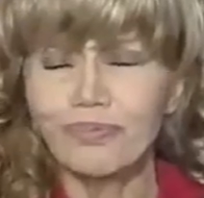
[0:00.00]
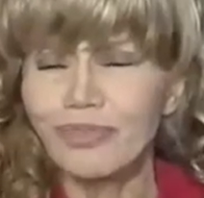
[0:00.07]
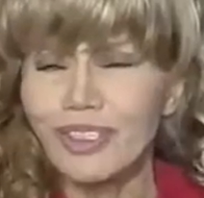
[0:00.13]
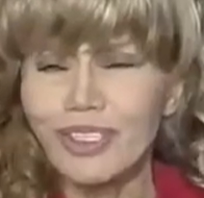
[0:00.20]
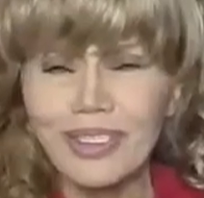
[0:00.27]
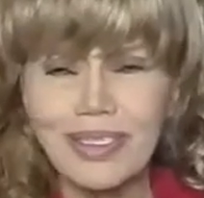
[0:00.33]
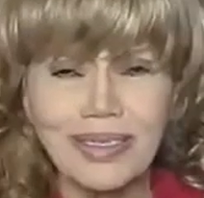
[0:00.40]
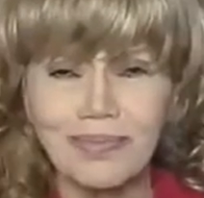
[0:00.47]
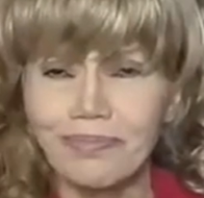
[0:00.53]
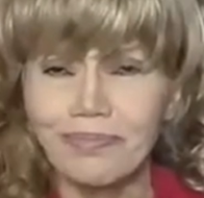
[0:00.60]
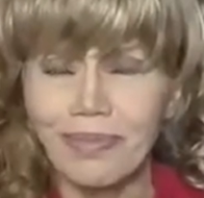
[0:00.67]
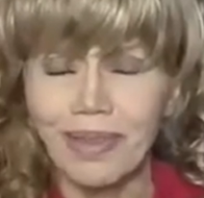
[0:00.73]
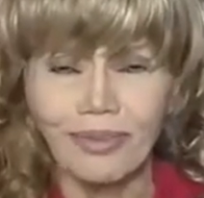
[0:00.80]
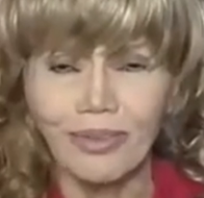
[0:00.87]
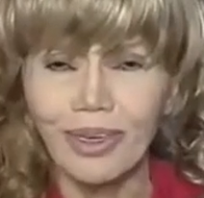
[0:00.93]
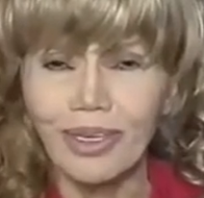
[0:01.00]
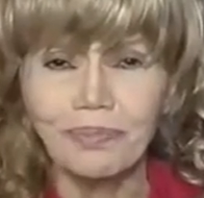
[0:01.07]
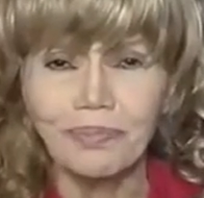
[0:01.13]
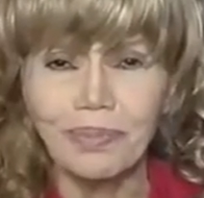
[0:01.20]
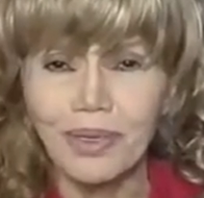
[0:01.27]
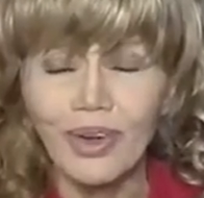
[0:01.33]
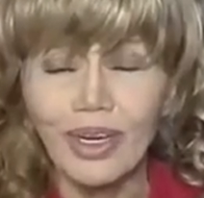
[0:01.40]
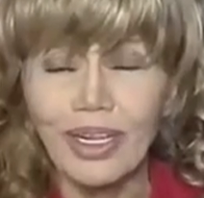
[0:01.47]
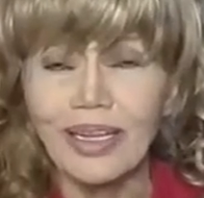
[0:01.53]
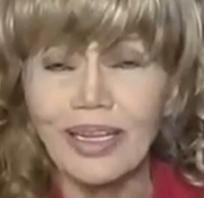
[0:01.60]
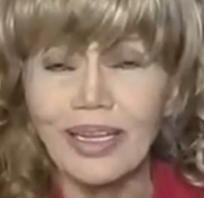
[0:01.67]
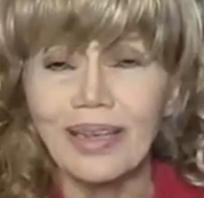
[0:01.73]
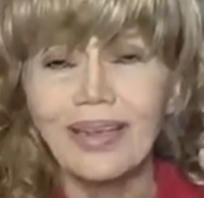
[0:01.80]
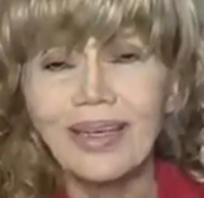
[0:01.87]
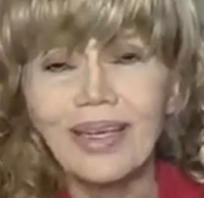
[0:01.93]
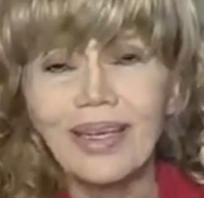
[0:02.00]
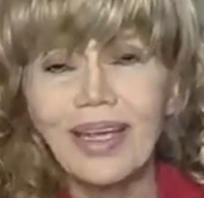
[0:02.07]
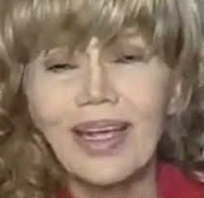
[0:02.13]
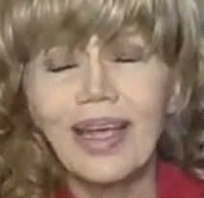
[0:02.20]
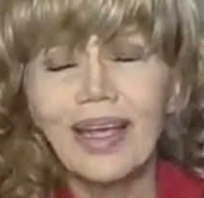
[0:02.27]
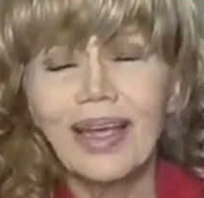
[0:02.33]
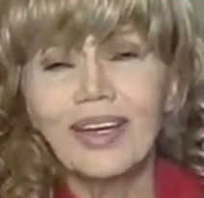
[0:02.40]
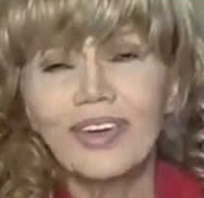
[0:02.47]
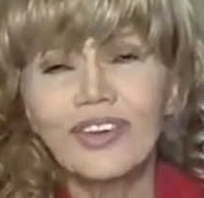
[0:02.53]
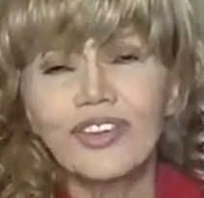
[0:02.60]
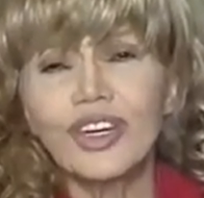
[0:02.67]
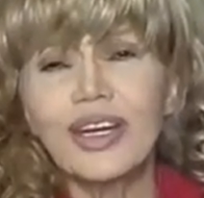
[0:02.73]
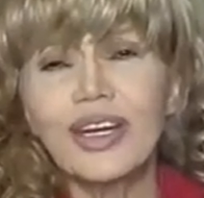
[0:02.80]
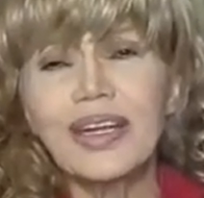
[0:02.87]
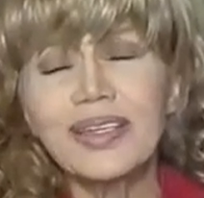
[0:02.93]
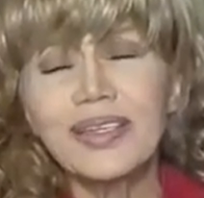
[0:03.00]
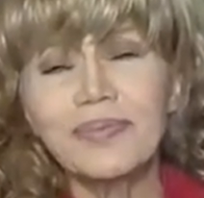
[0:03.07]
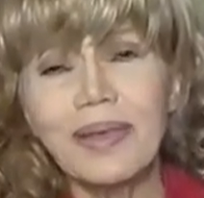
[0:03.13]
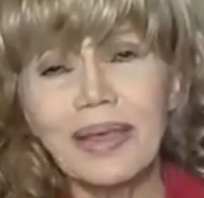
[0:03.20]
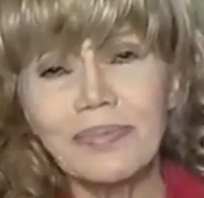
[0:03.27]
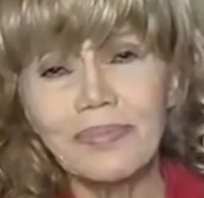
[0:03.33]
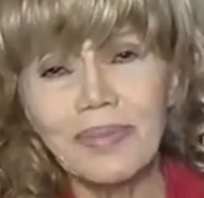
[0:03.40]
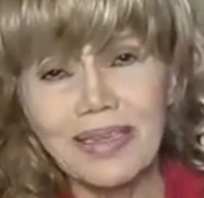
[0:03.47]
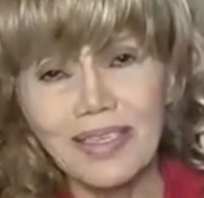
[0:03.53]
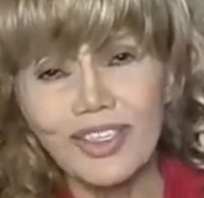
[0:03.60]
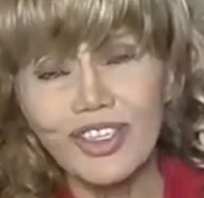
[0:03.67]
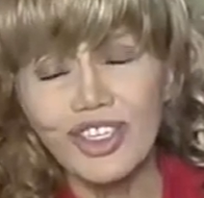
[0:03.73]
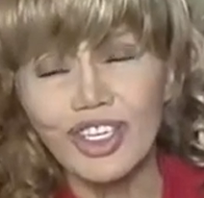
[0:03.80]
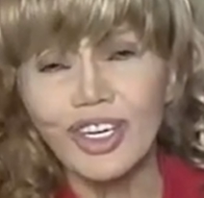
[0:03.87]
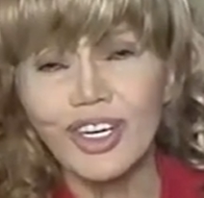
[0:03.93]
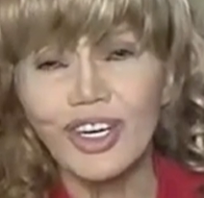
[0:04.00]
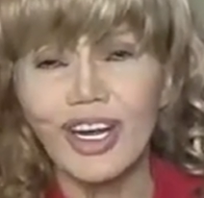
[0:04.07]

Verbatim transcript: just a real beauty, training to be a messenger,